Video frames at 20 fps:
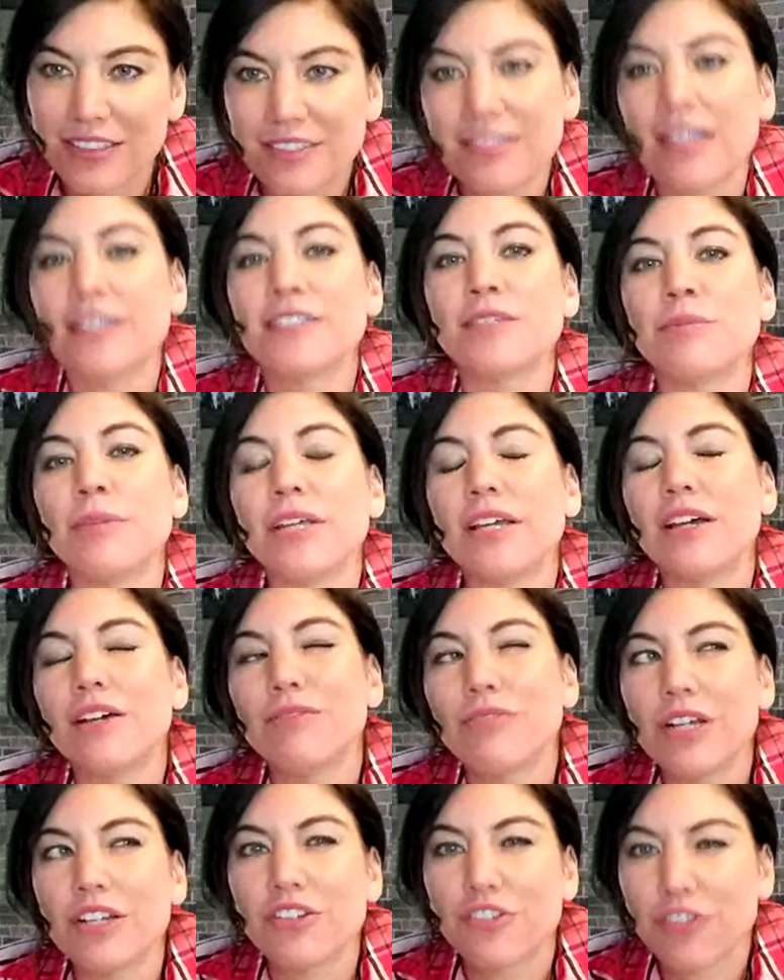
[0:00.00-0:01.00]
sentiment of
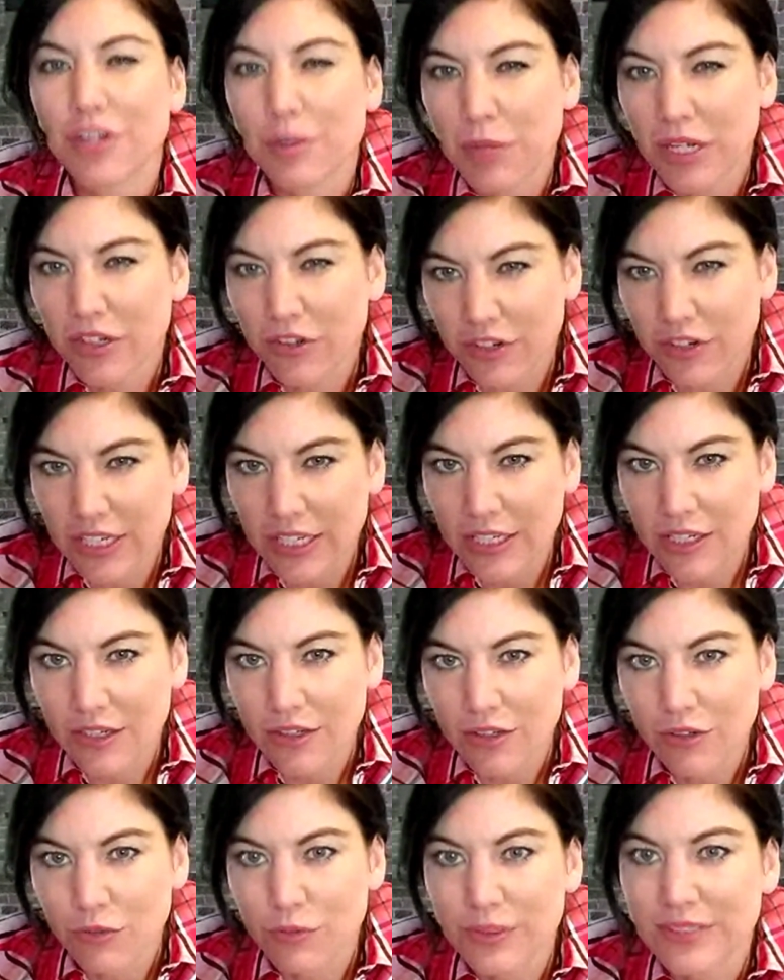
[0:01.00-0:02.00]
what Draymond
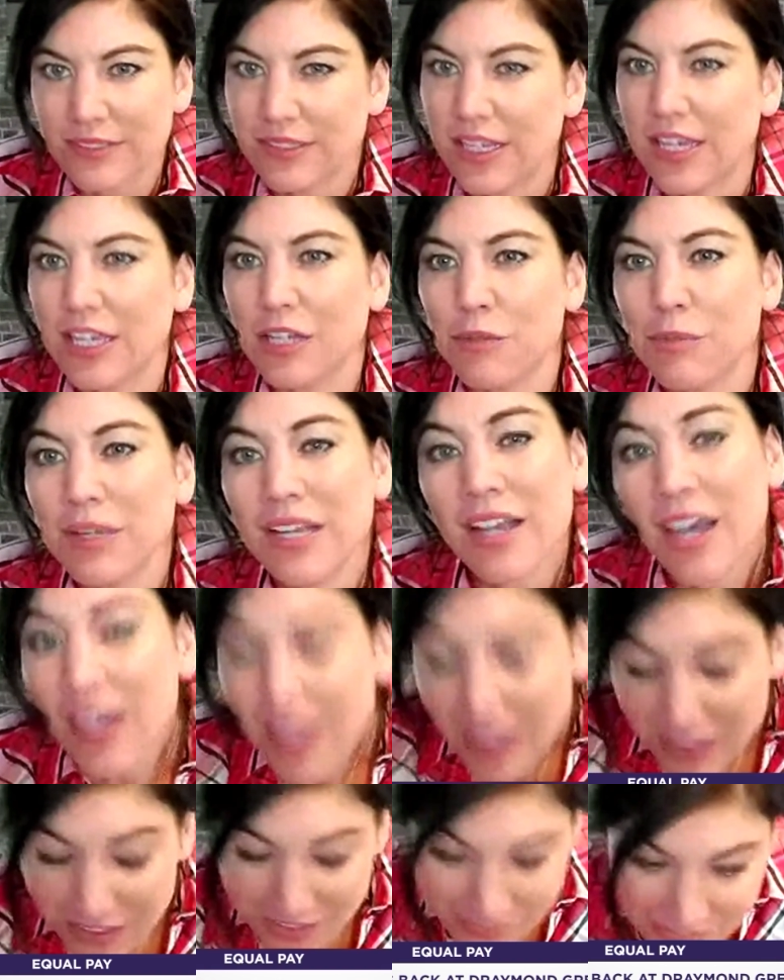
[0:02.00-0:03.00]
Green was saying
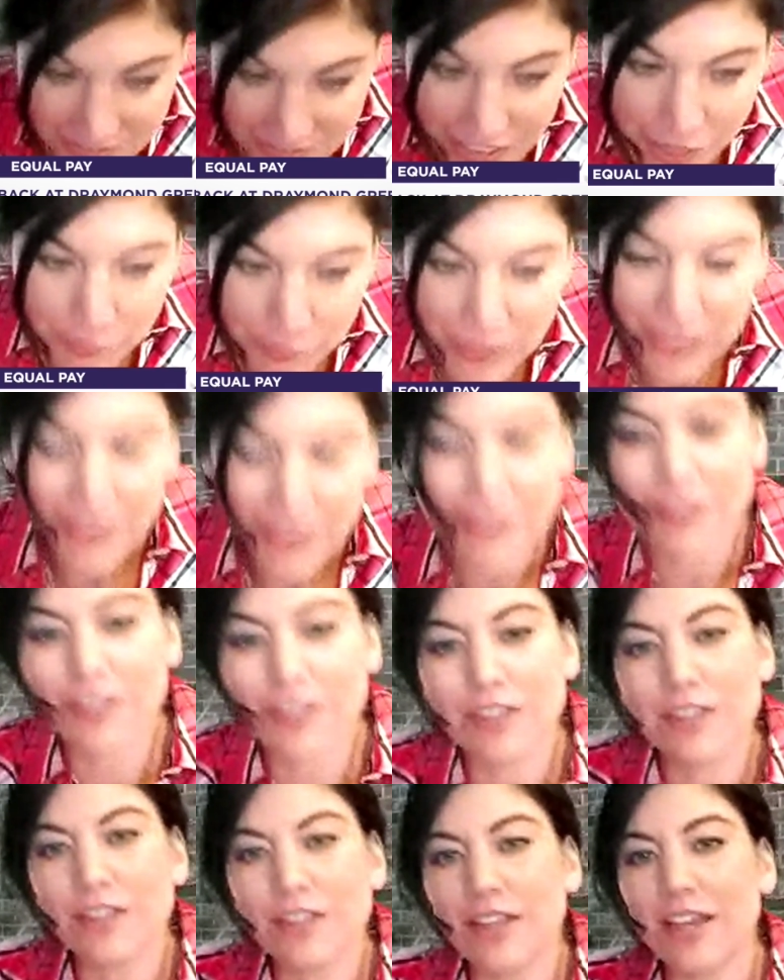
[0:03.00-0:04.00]
because, I mean,
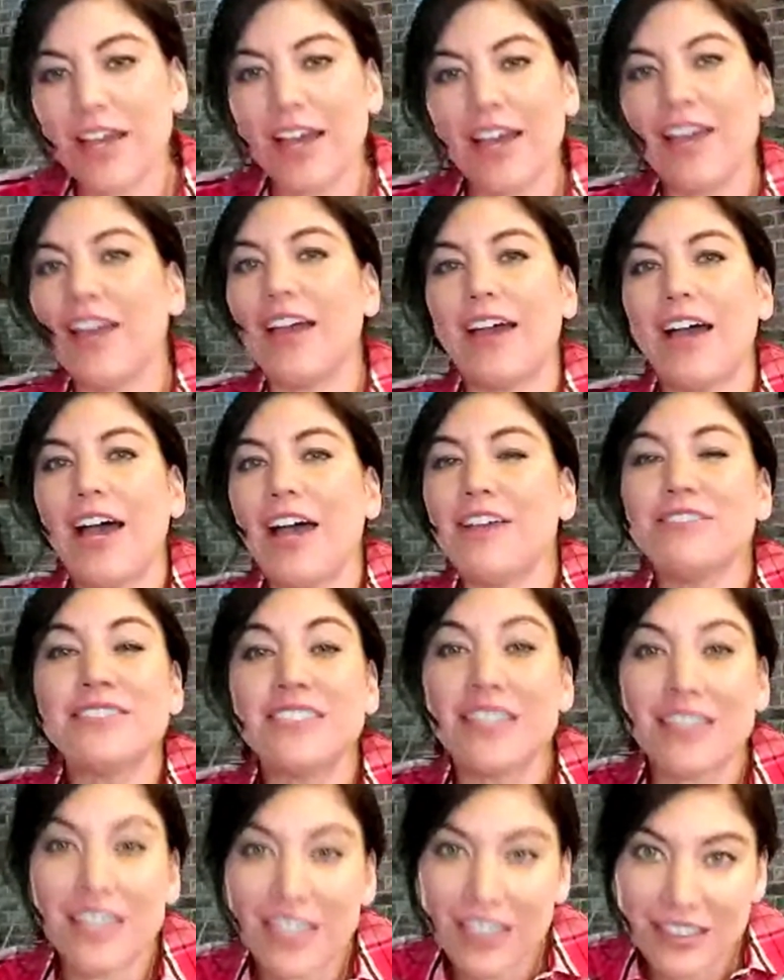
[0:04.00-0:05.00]
I've
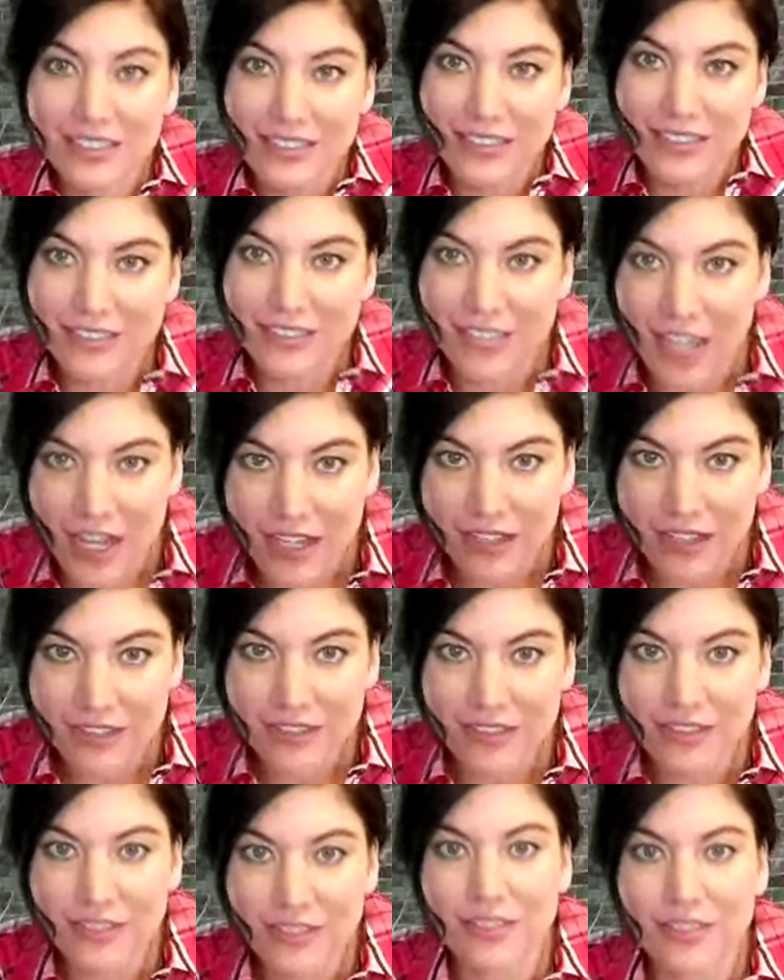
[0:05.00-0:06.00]
said the exact
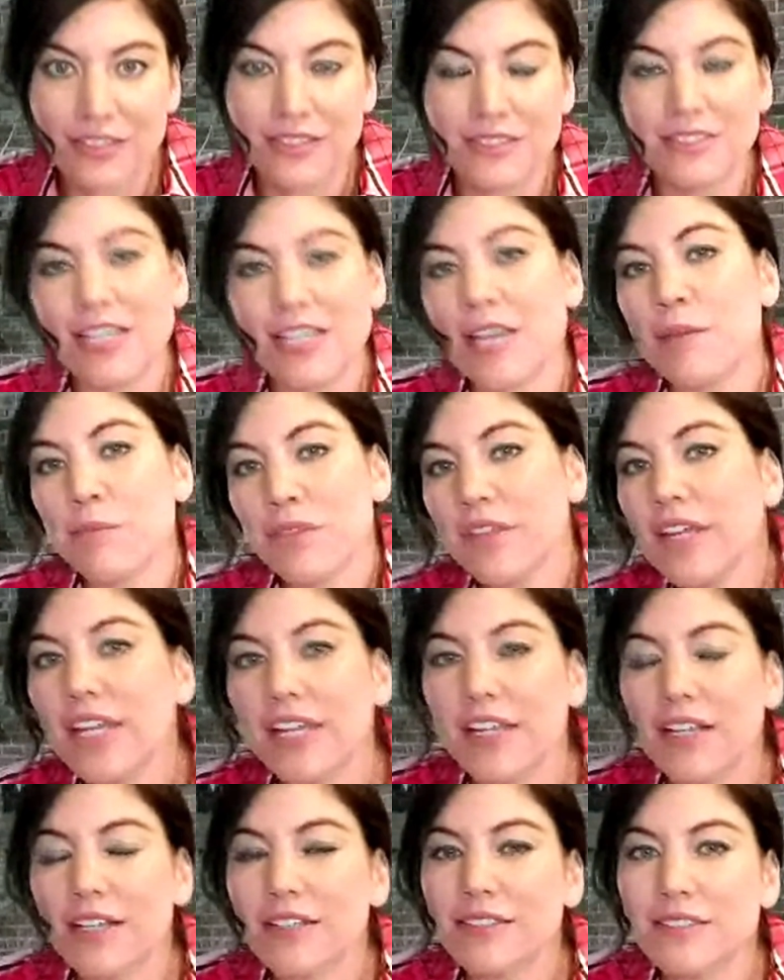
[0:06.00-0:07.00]
same
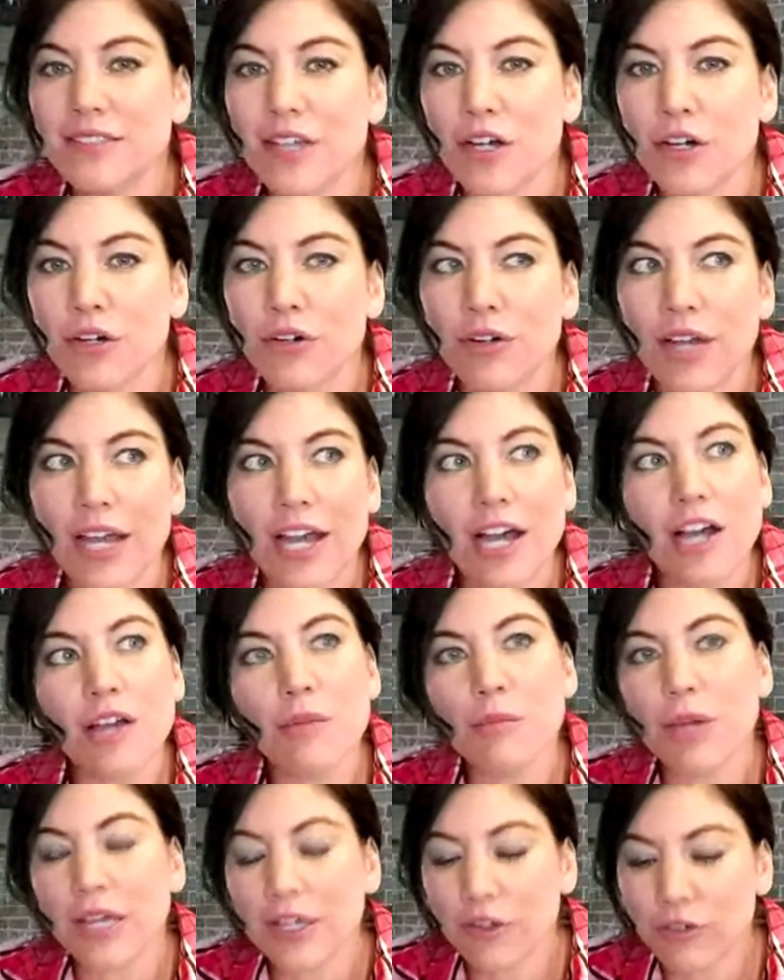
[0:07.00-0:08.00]
thing. So how
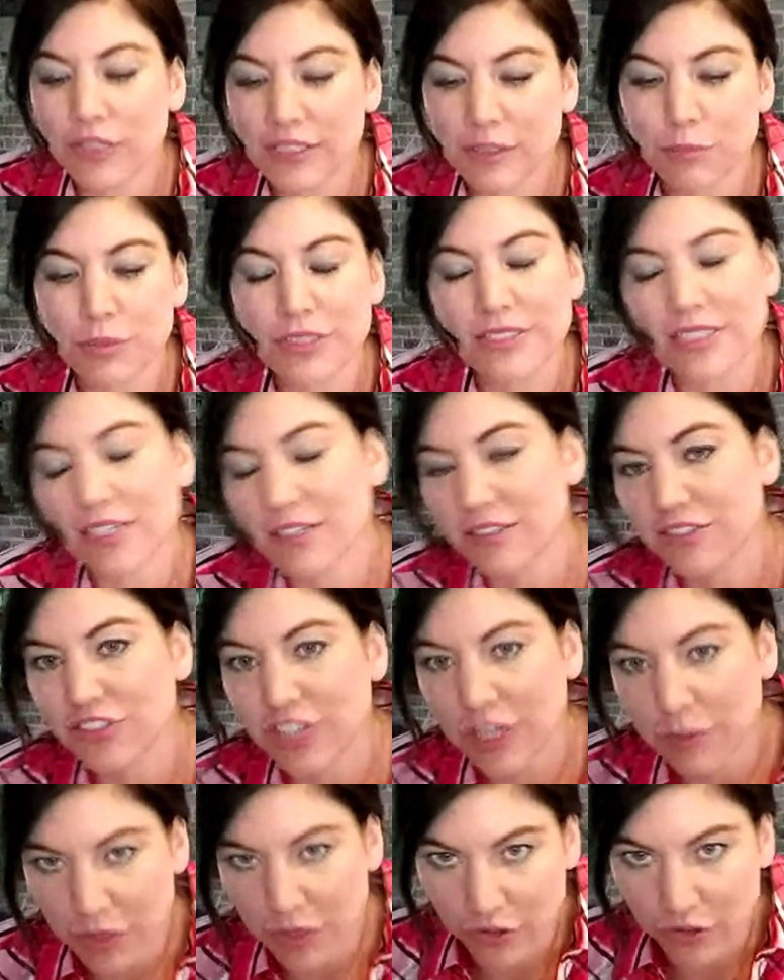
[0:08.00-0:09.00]
am I going to put down
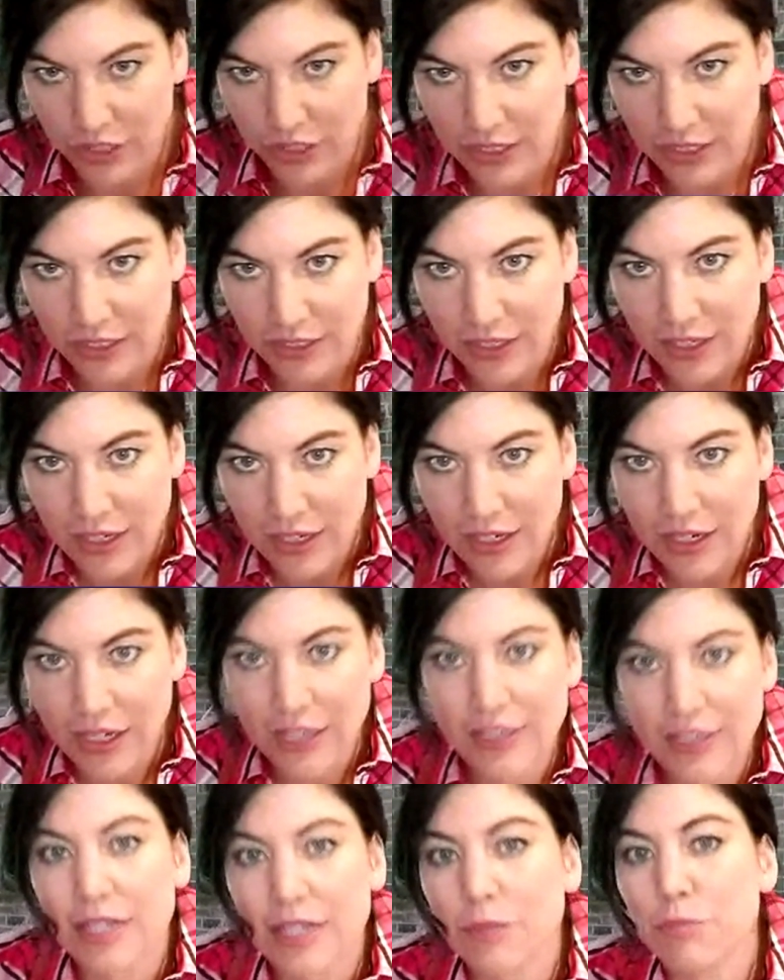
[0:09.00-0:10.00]
Draymond Green
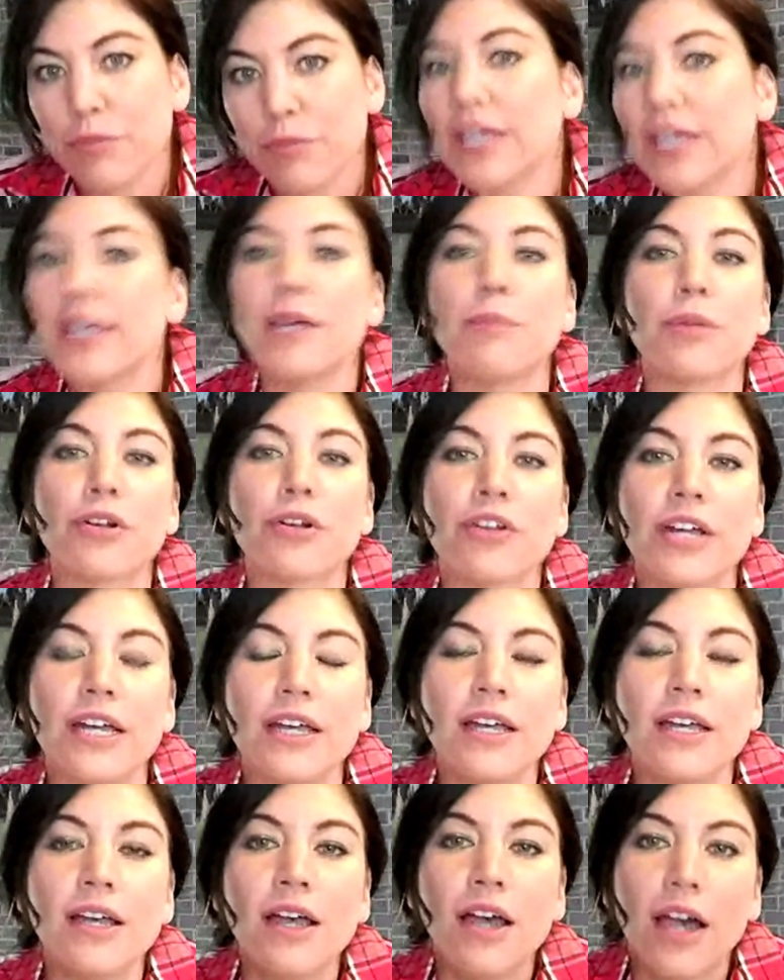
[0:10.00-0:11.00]
and then be a hypocrite?
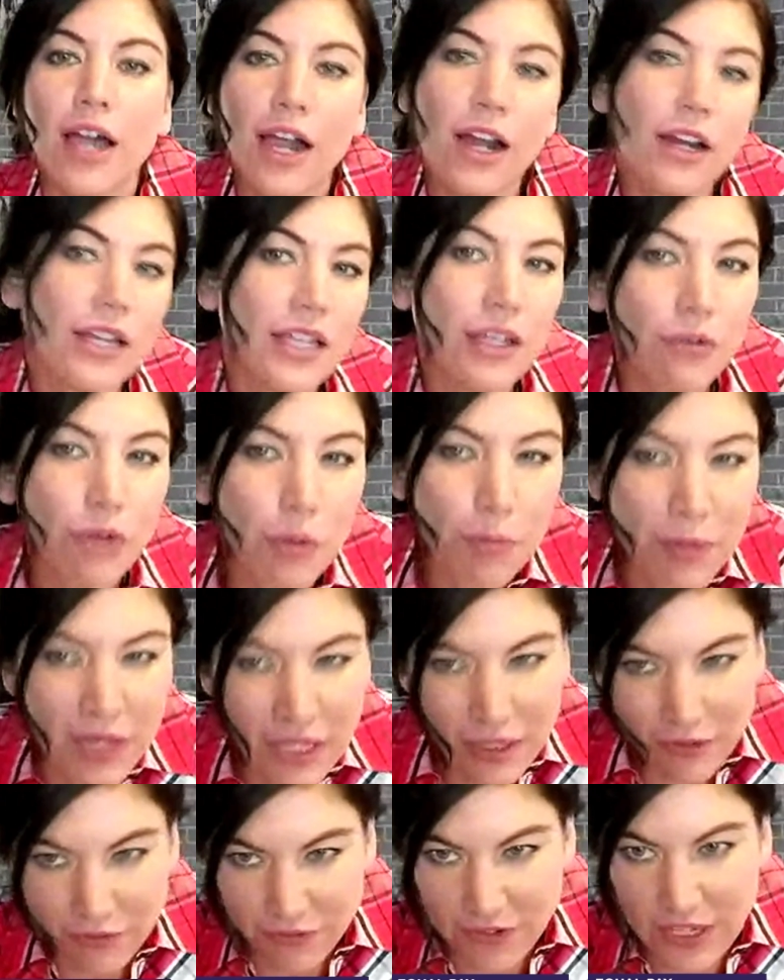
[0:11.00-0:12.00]
Our equal
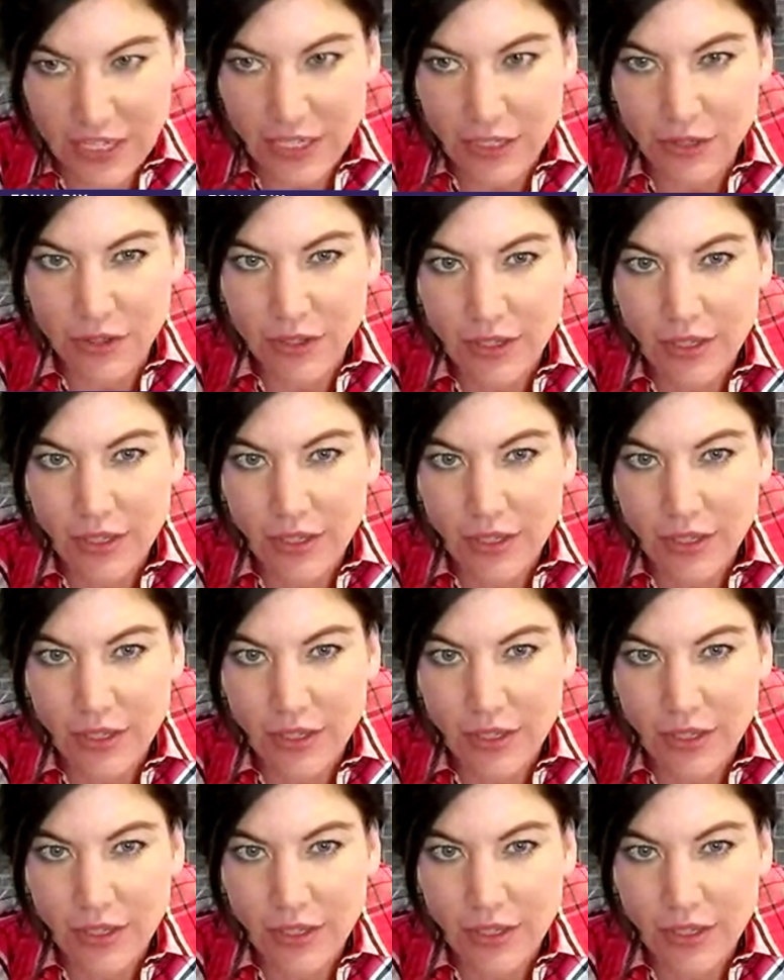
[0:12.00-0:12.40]
pay fight,